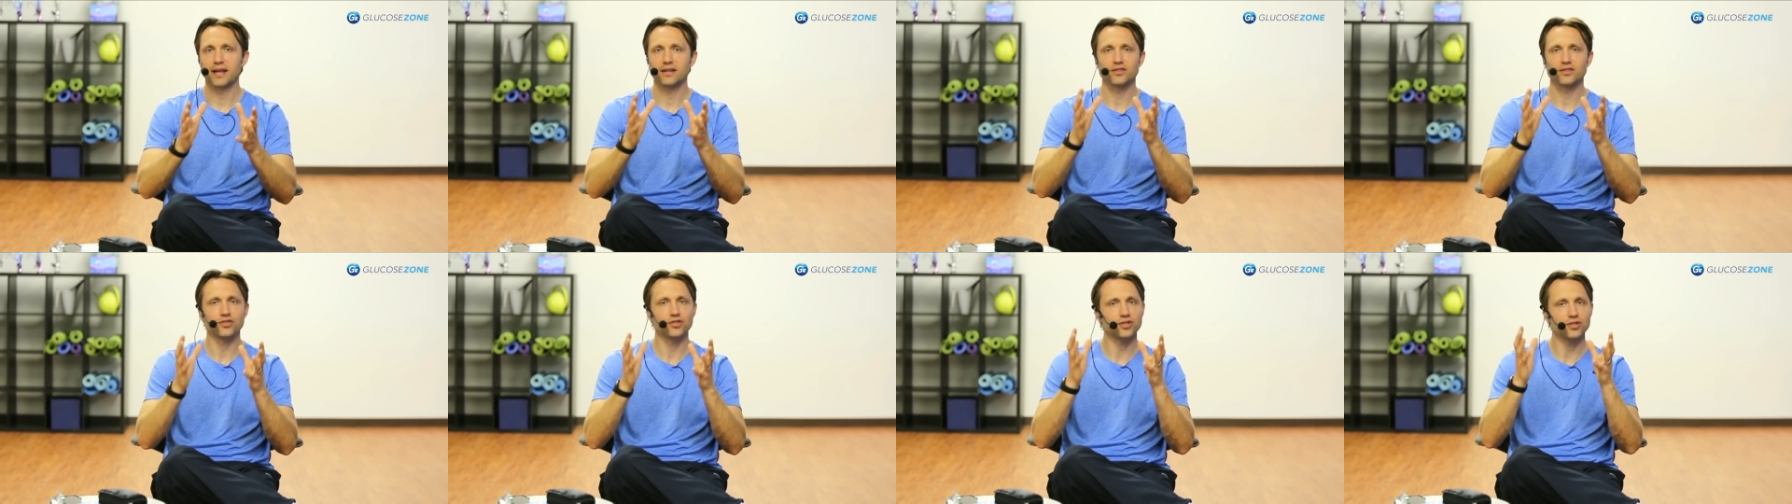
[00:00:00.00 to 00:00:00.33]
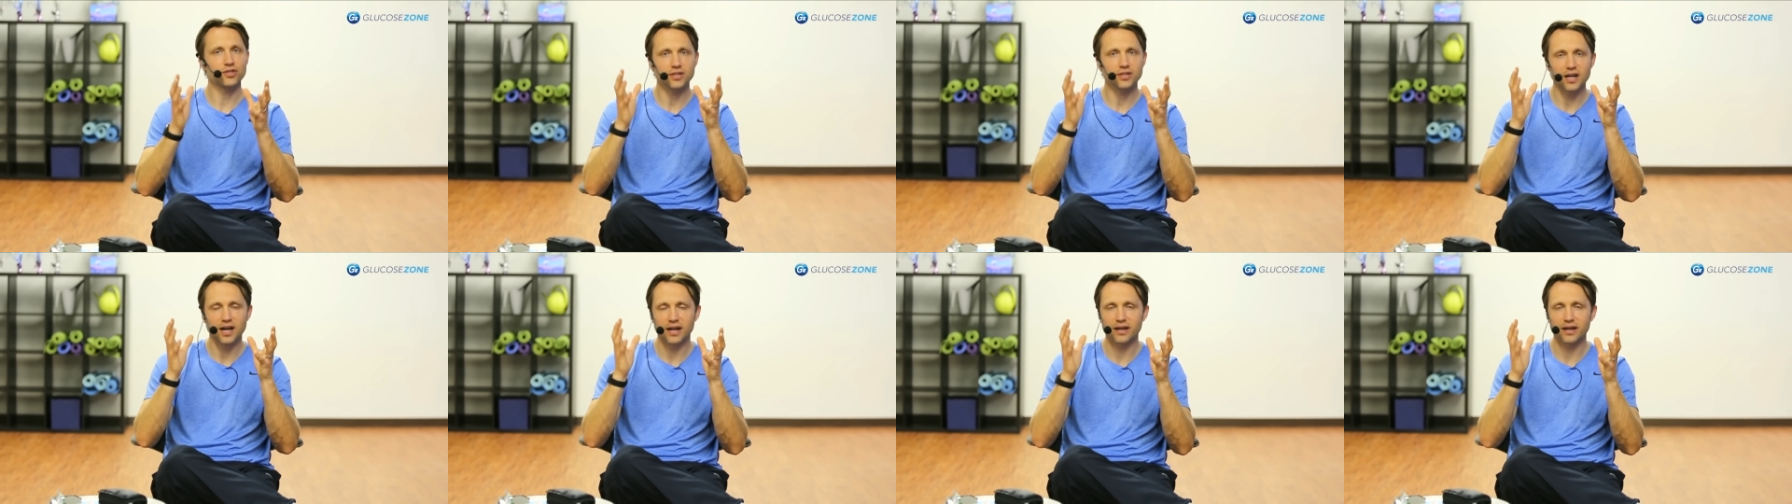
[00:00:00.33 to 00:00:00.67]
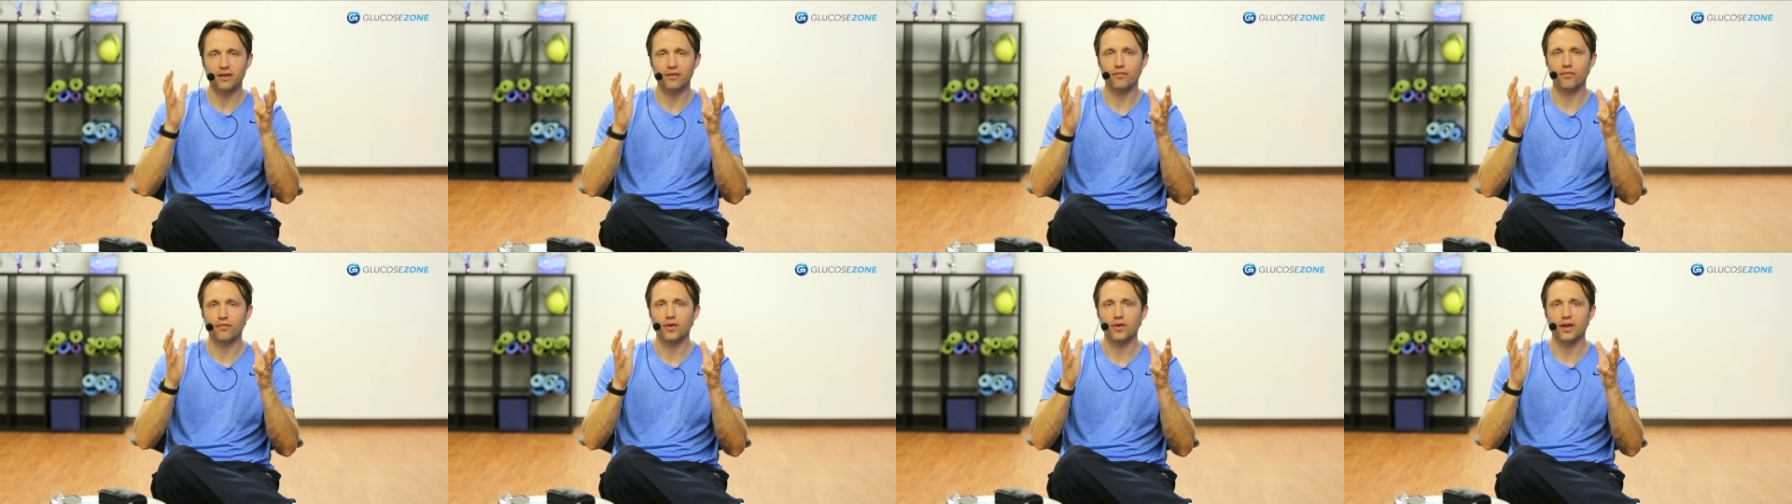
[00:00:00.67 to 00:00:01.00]
That is just
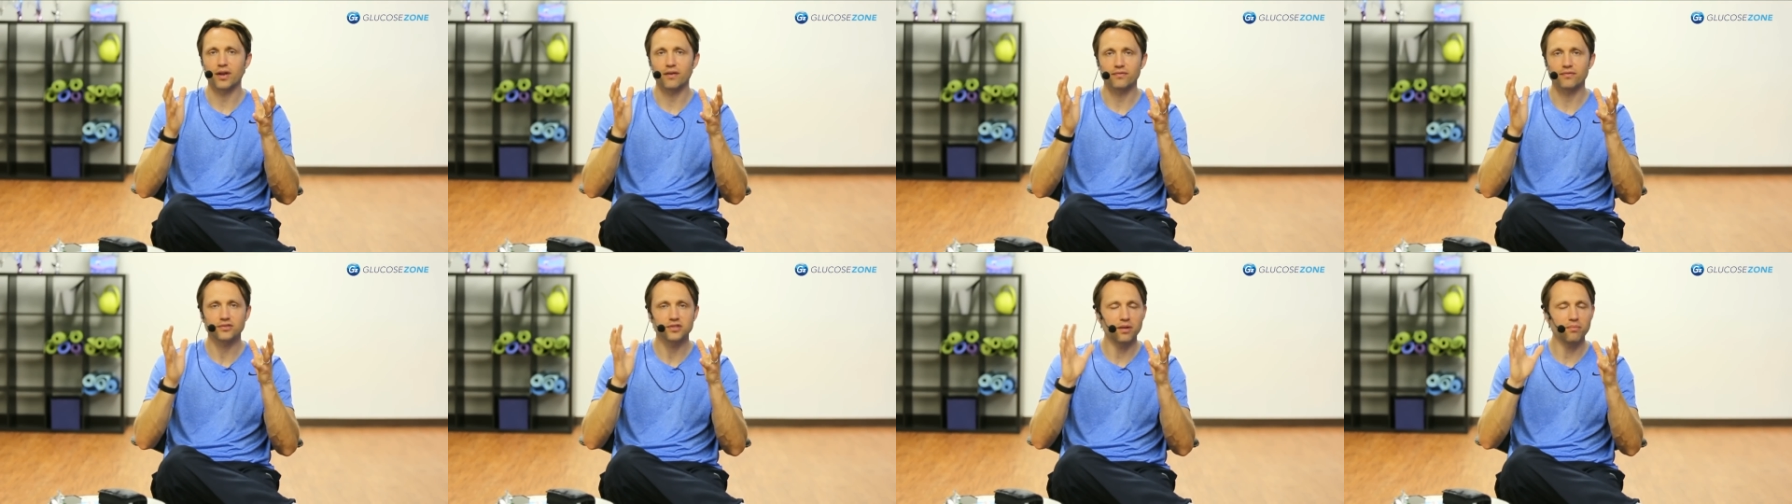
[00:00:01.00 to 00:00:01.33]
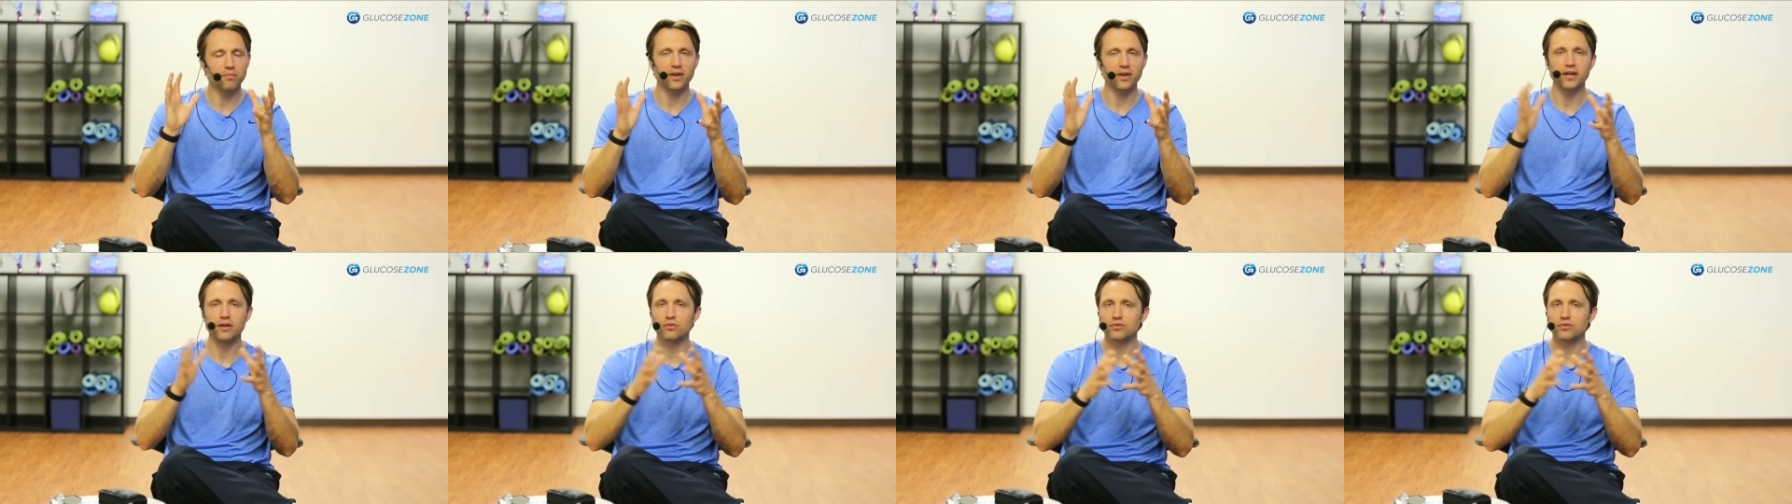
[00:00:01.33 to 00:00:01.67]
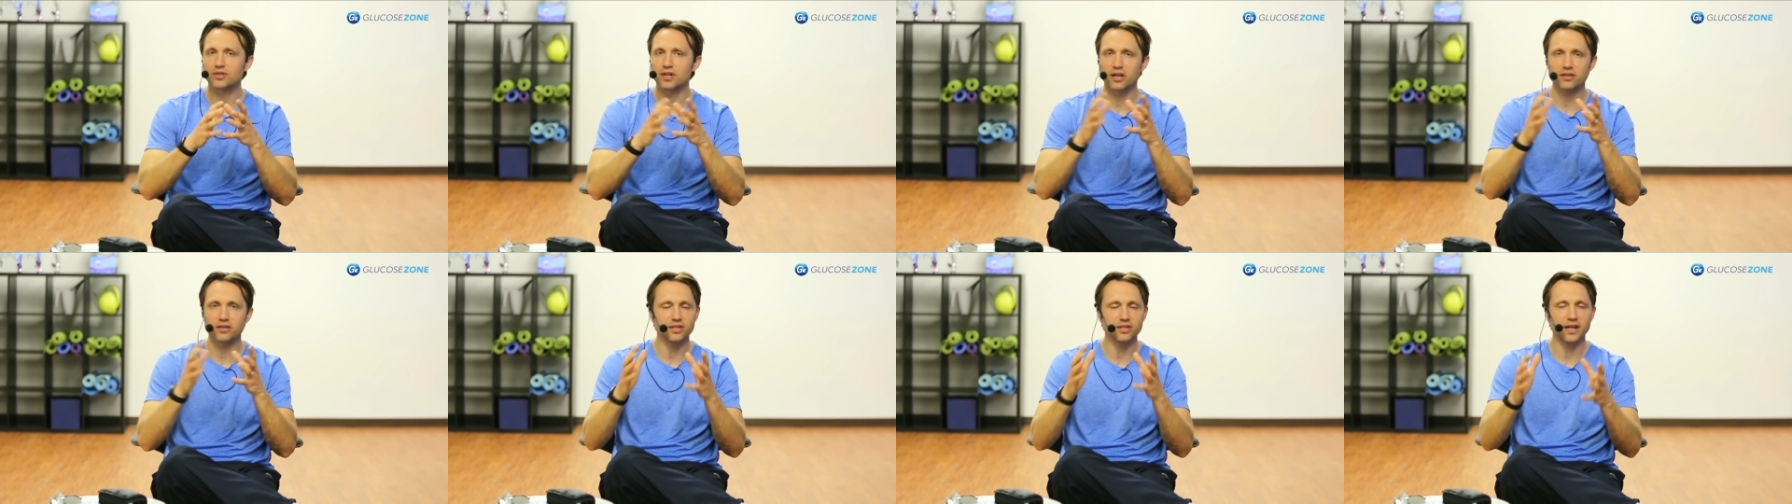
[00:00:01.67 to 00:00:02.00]
kind of if
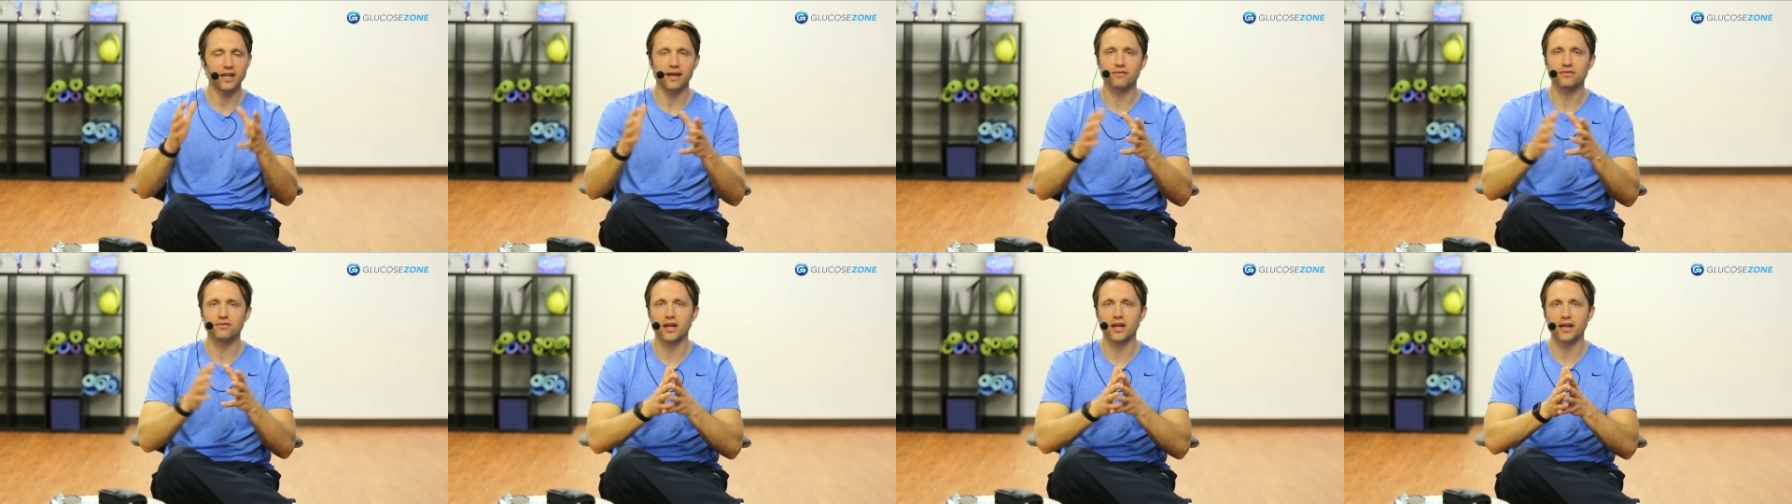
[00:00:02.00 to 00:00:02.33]
somebody who doesn't